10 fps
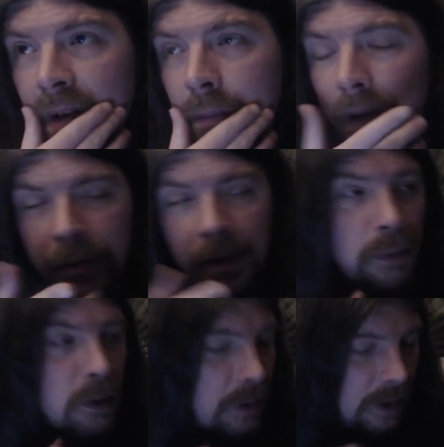gonna have to go
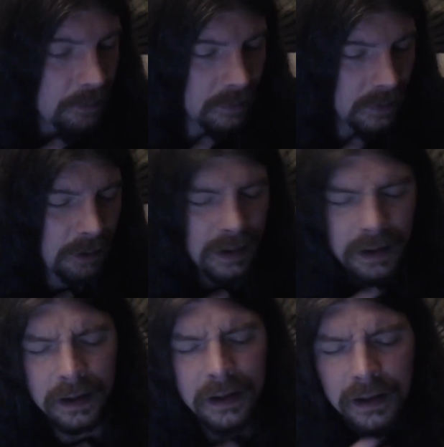poop again. Anyway,
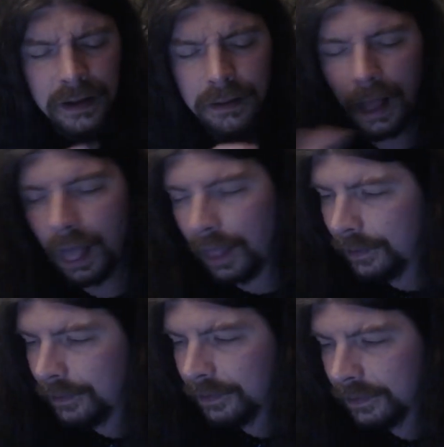
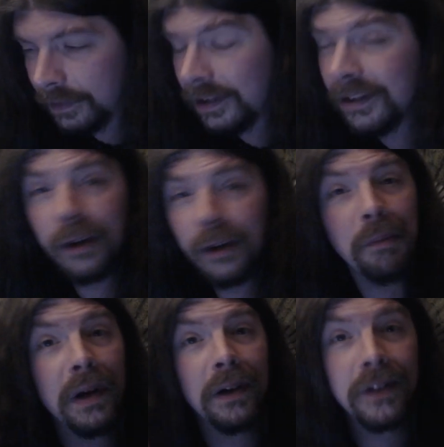this is only
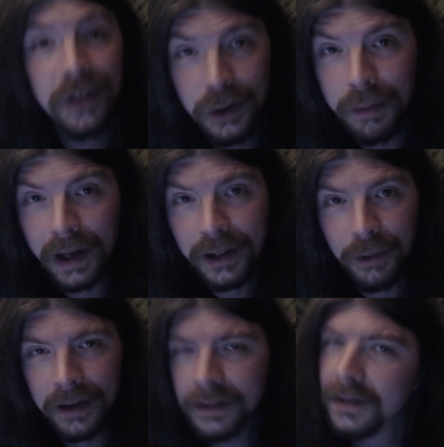beer 2, by the
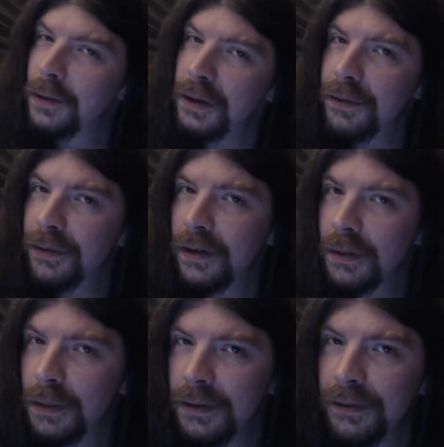way. So we're in
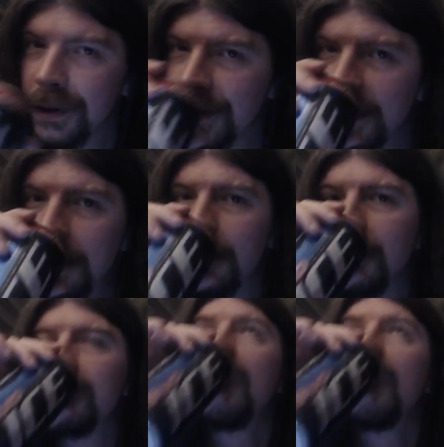for it tonight, boys.